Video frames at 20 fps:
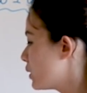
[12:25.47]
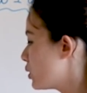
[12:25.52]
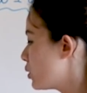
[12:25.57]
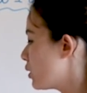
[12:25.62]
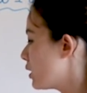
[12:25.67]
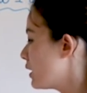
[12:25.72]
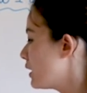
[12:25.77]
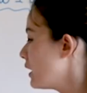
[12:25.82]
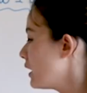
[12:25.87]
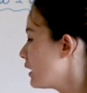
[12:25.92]

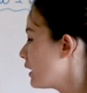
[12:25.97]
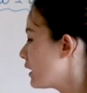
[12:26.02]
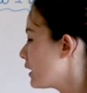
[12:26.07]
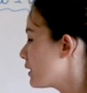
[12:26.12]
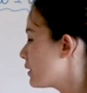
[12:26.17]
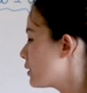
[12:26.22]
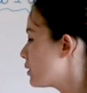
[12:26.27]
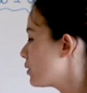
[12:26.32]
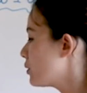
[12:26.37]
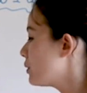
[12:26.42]

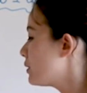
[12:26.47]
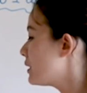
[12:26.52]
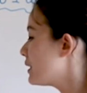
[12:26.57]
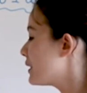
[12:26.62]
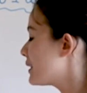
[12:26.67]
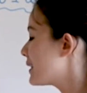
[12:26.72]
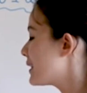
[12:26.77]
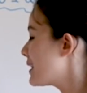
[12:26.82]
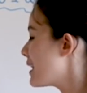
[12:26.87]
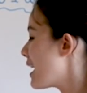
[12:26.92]
is to
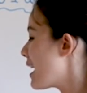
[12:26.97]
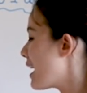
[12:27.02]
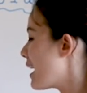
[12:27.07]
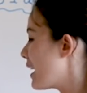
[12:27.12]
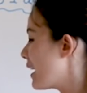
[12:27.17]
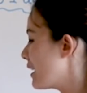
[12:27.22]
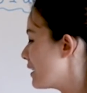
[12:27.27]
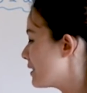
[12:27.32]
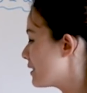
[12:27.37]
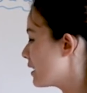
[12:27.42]

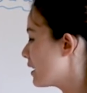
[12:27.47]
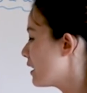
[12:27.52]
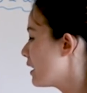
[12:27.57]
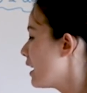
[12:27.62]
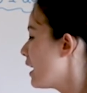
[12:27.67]
decide.